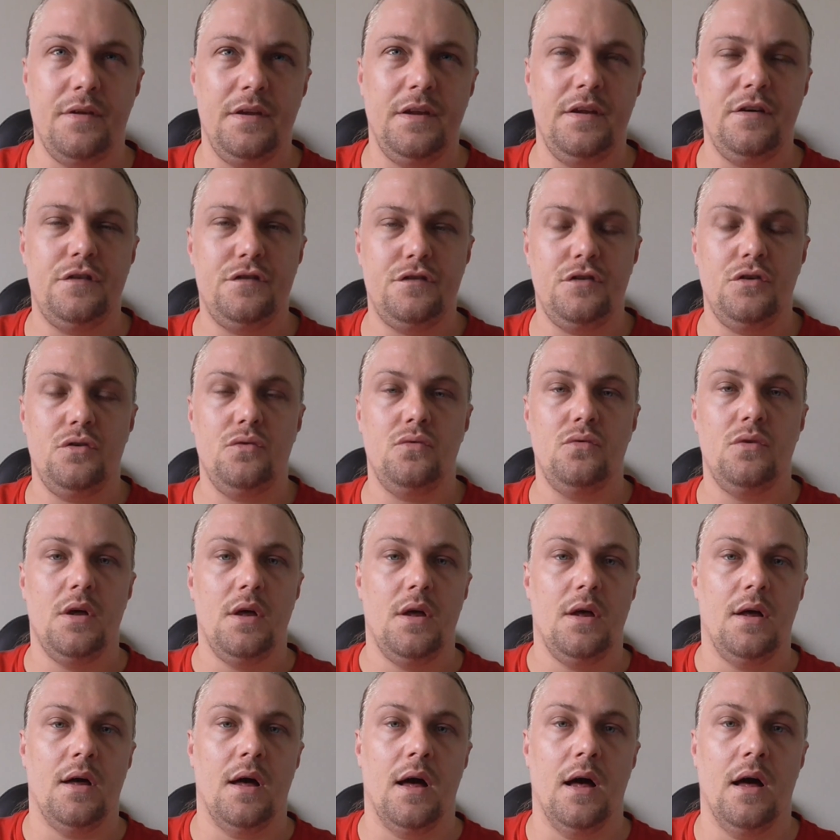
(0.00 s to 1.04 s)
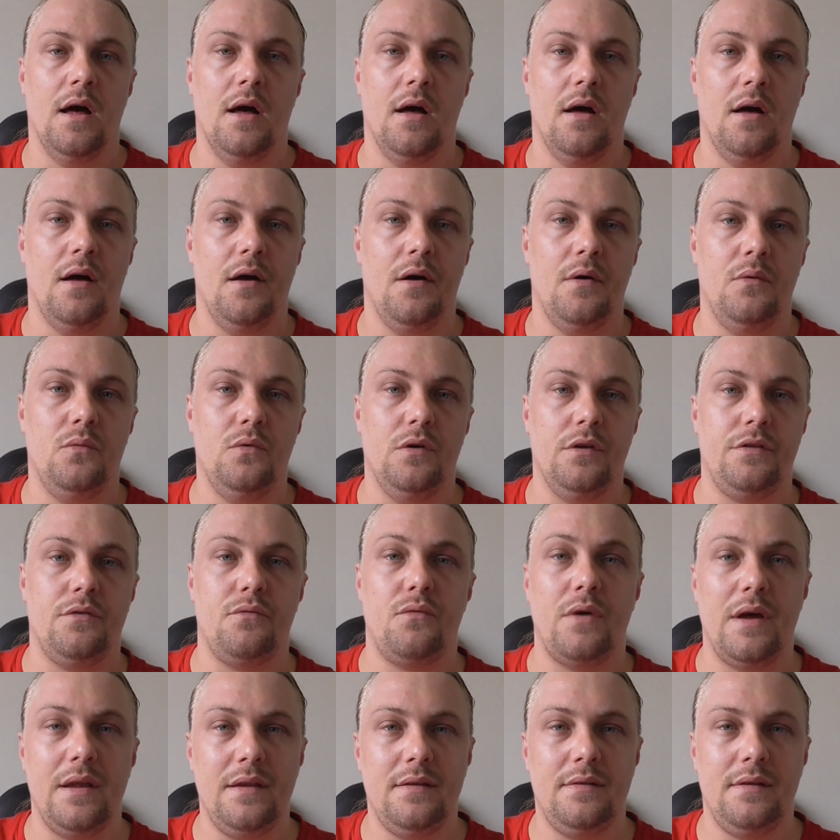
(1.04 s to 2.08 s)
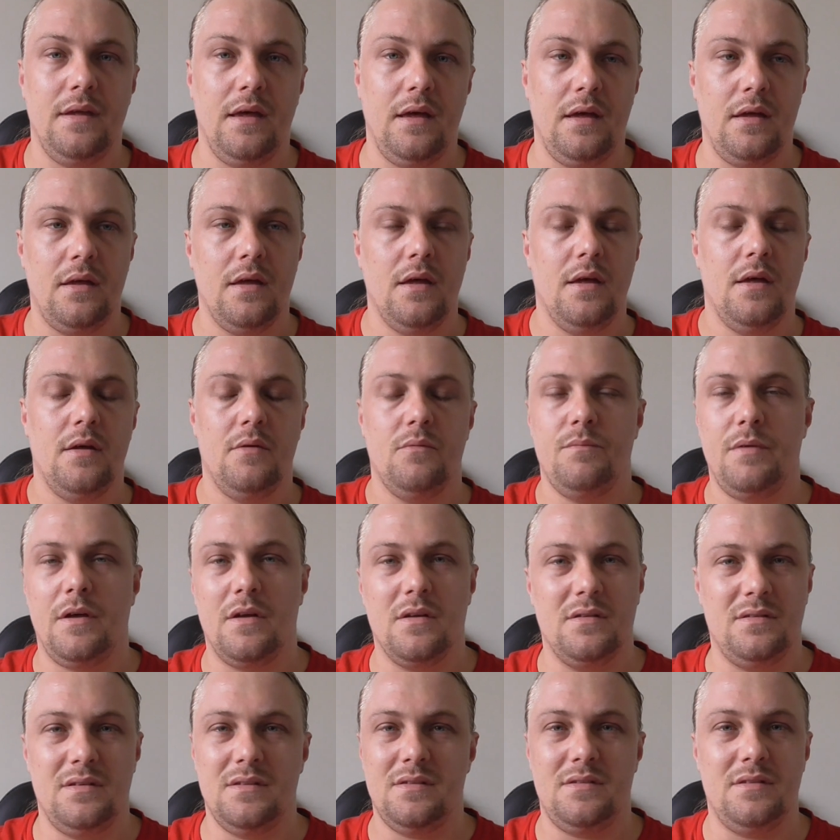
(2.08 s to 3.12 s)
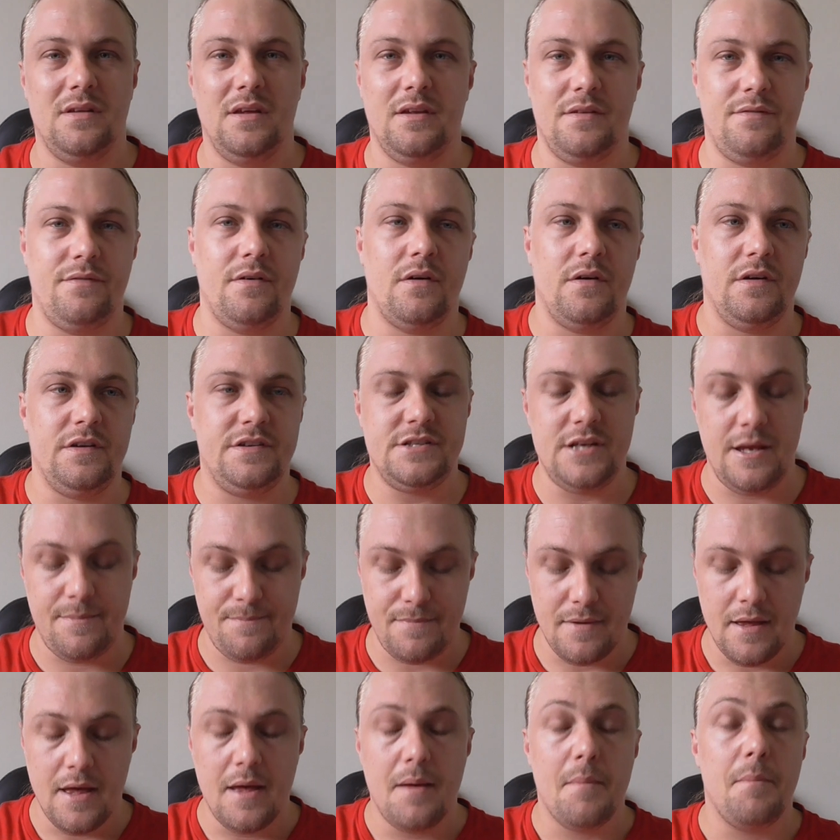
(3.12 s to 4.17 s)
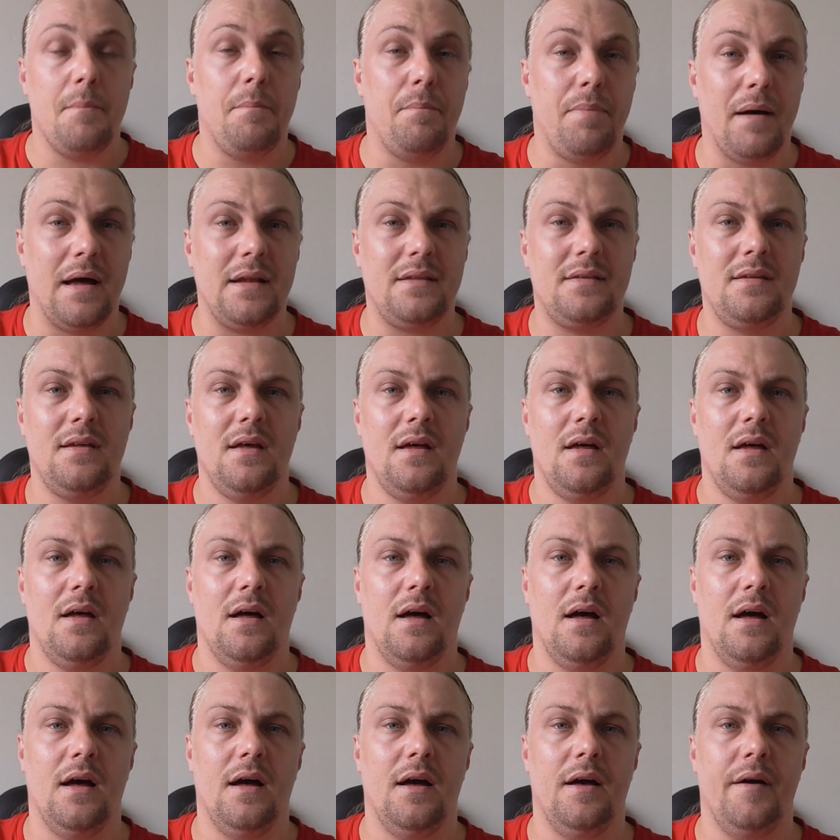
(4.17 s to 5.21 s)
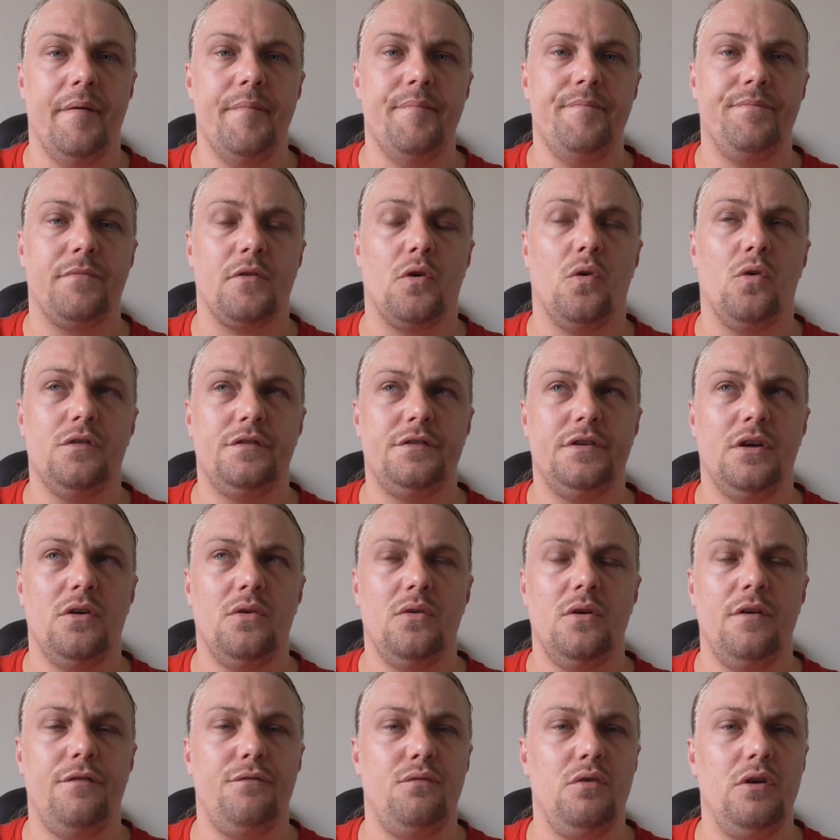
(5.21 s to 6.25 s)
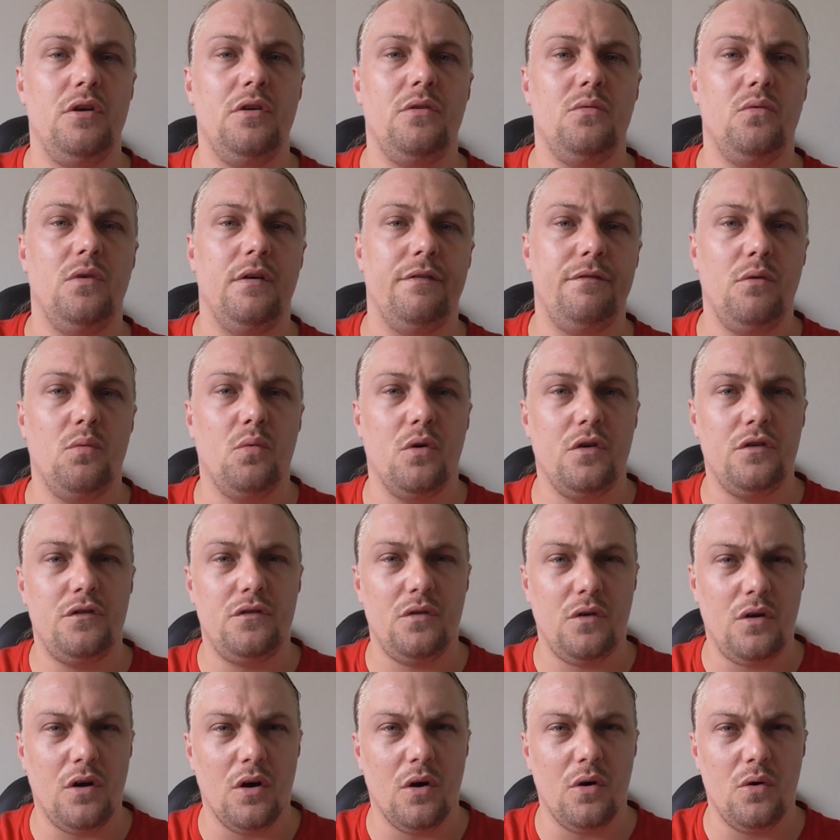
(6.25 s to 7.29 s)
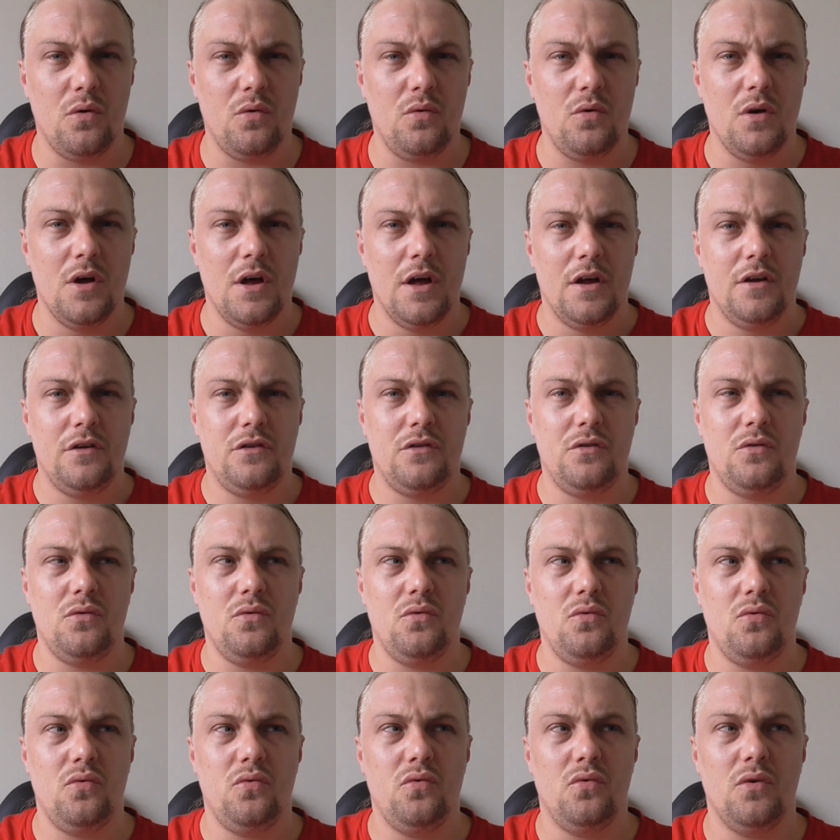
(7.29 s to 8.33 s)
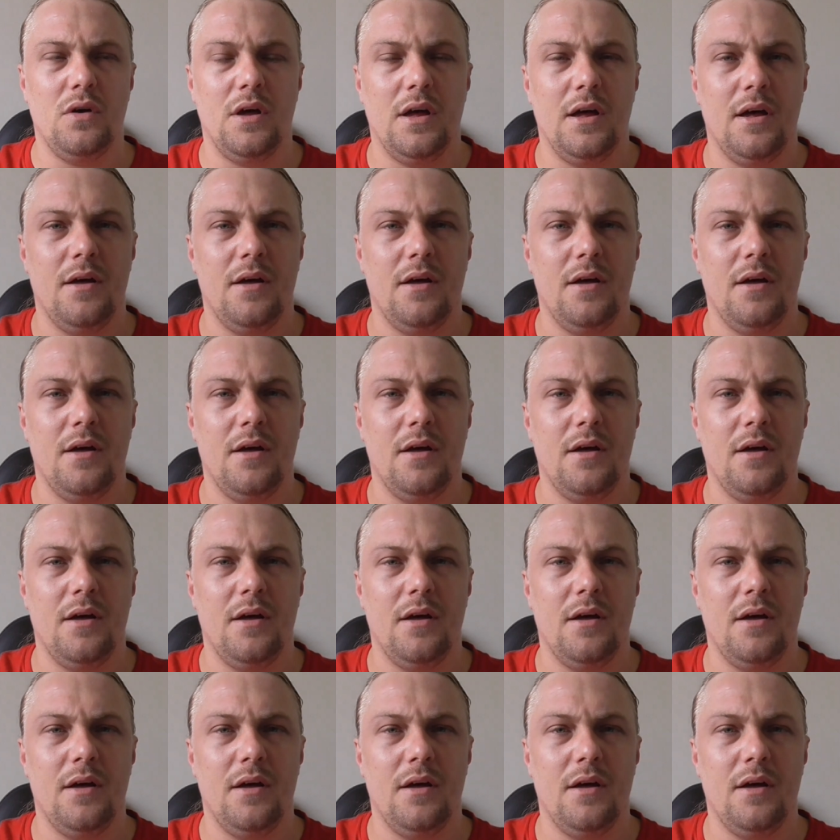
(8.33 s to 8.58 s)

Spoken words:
issue with renting, because it's very cheap. But also, if we want to go to